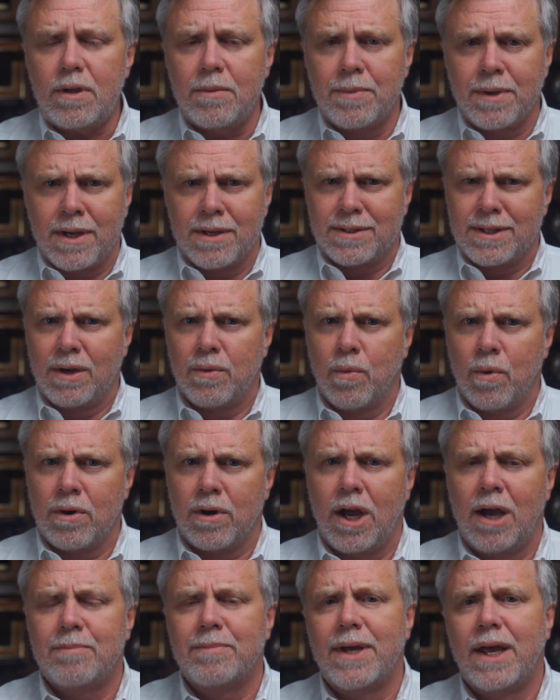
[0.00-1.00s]
because they
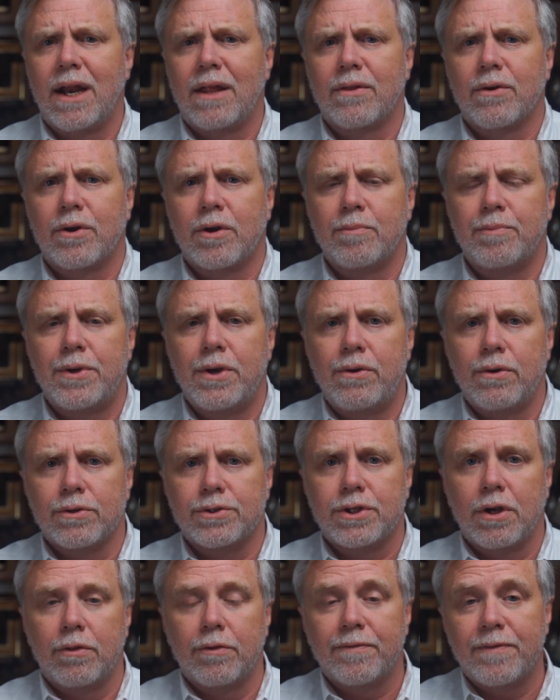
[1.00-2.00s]
weren't updating their computers.
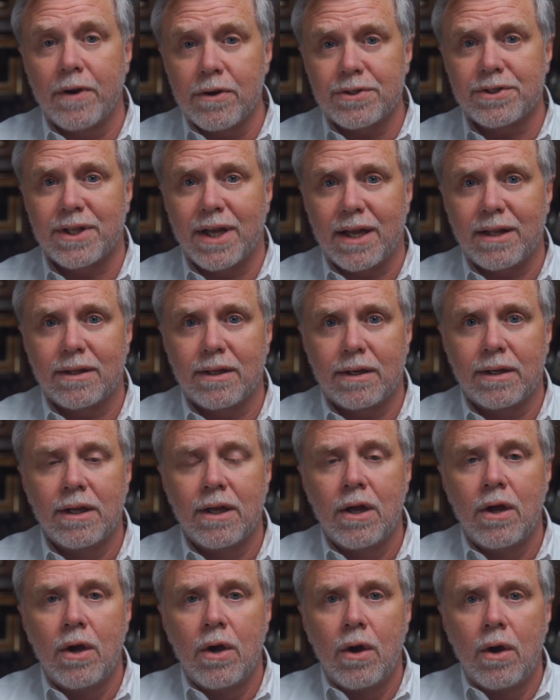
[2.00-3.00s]
So the first thing that
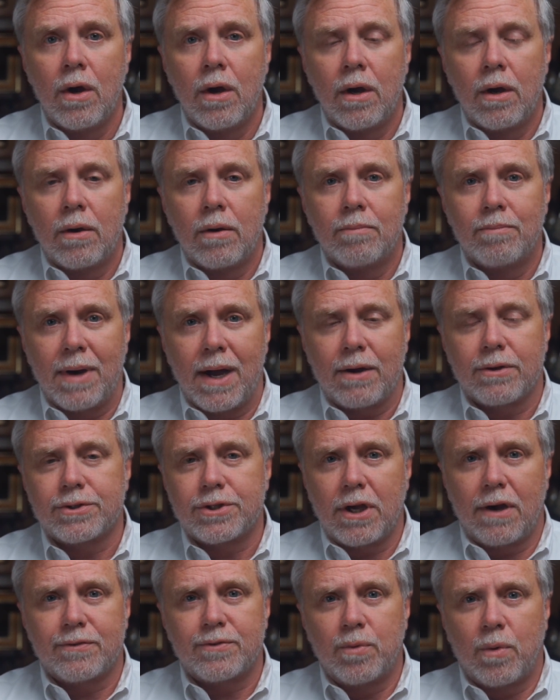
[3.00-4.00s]

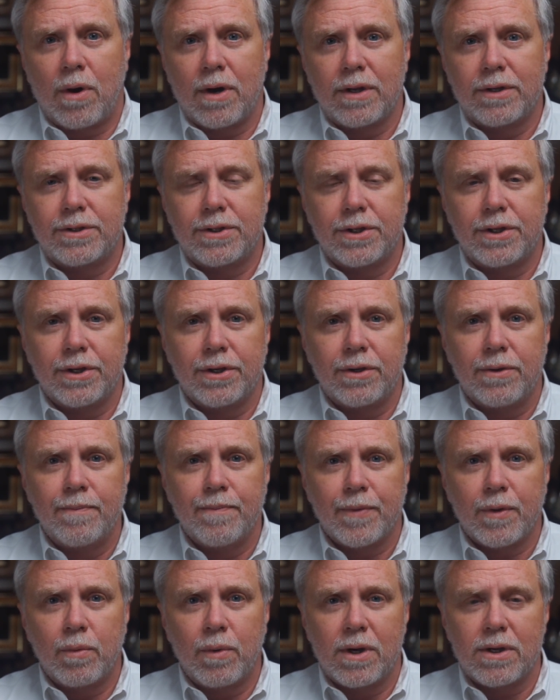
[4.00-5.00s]
Microsoft wanted to do
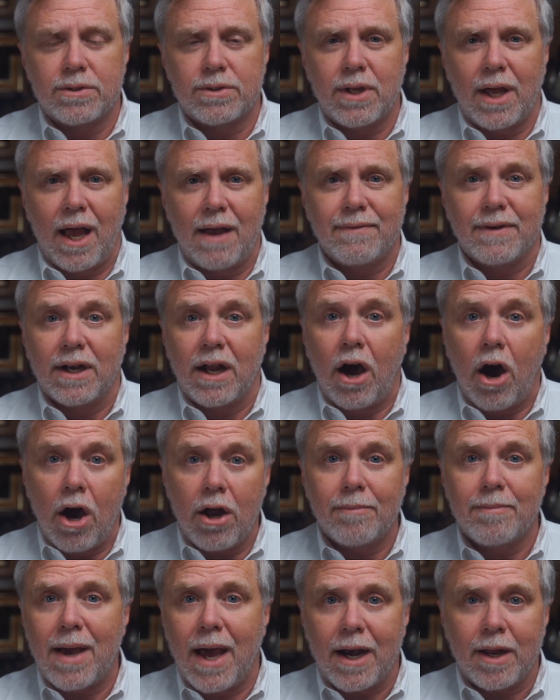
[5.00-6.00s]
was have an
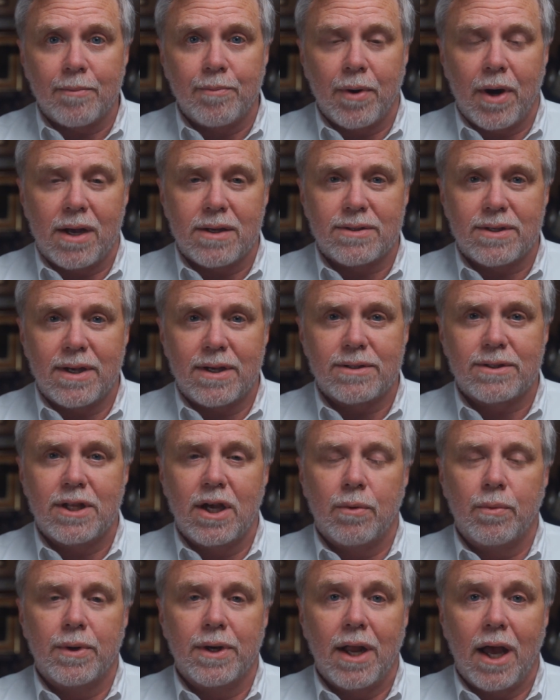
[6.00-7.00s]
automatic process
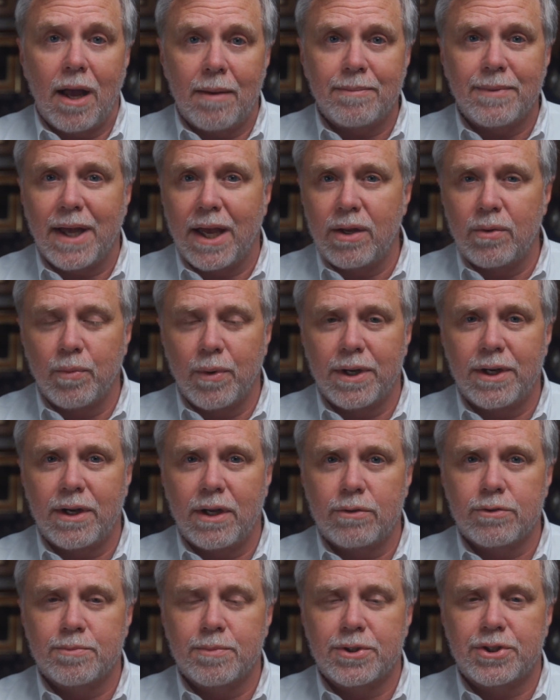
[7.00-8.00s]
that would update
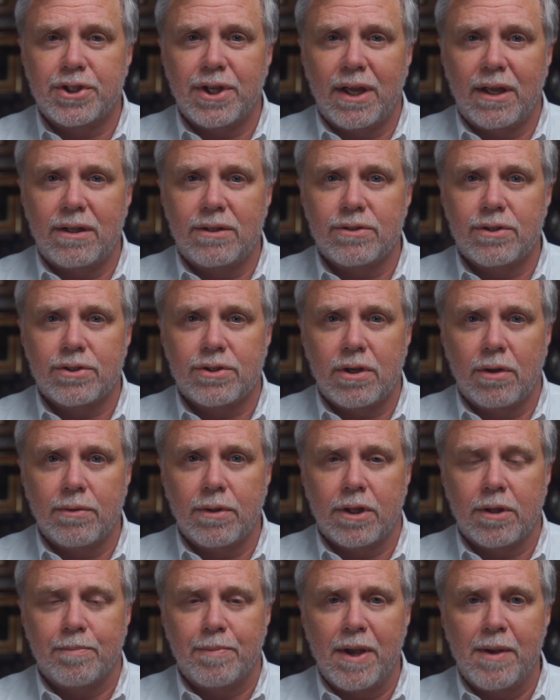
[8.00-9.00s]
Windows machines so
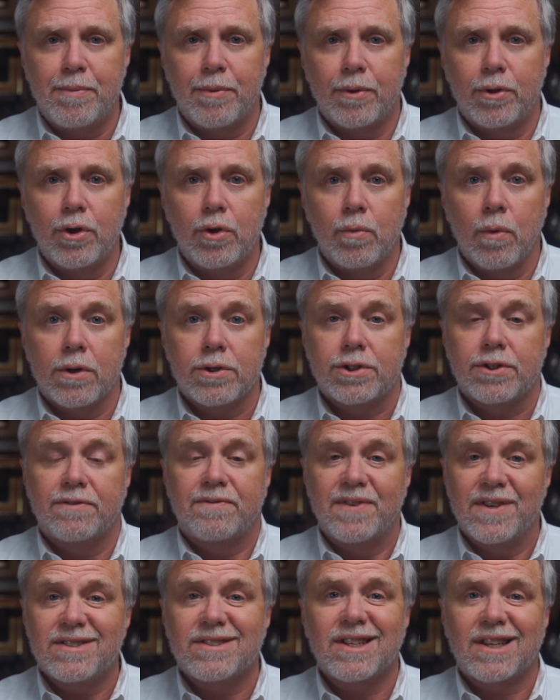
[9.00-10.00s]
that the people who weren't
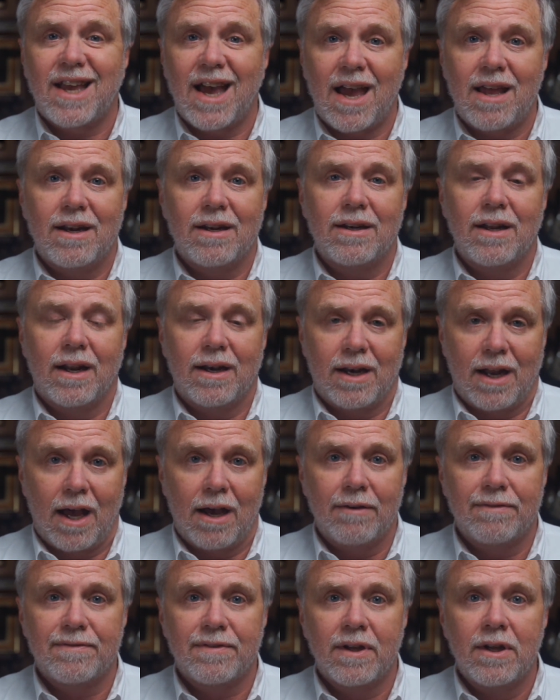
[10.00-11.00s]
sophisticated
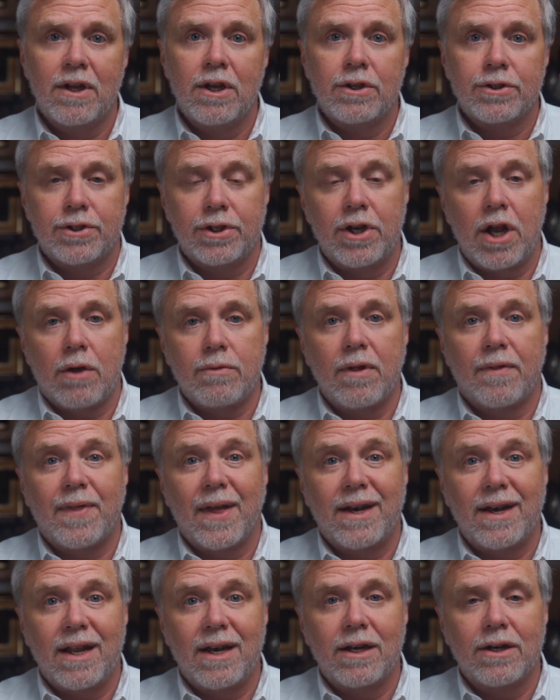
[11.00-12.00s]
enough to know that
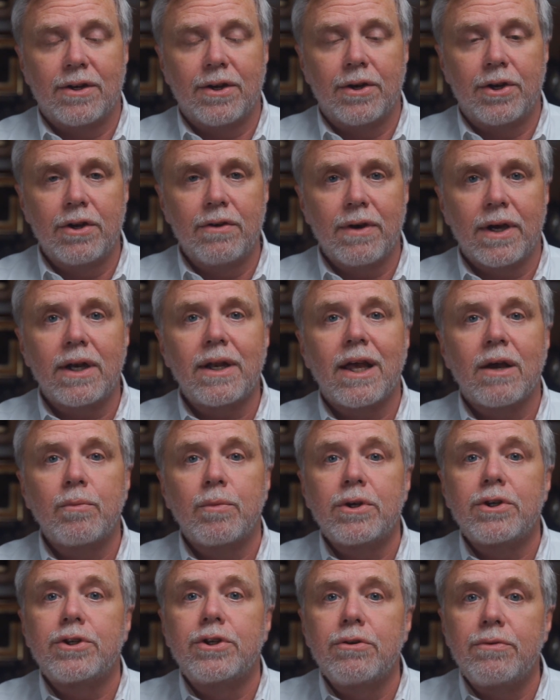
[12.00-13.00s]
they needed to do it, it
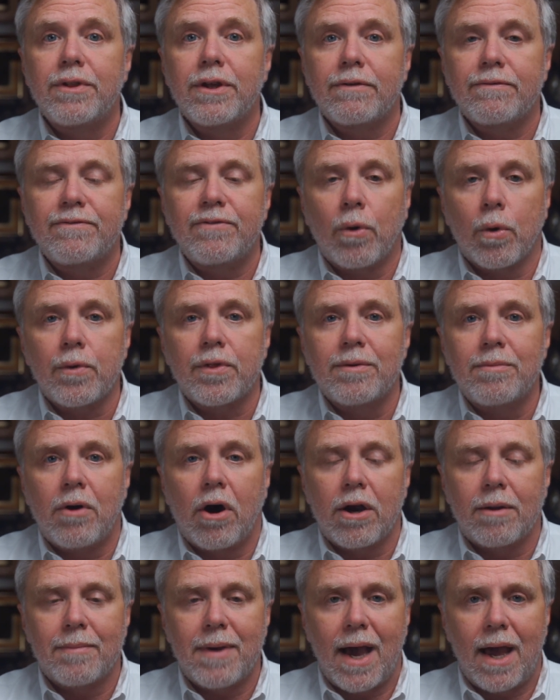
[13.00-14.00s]
would do that for them
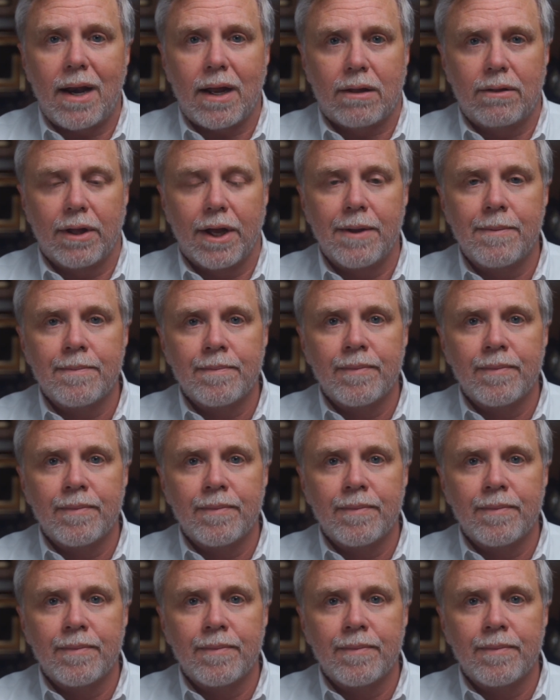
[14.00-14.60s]
automatically.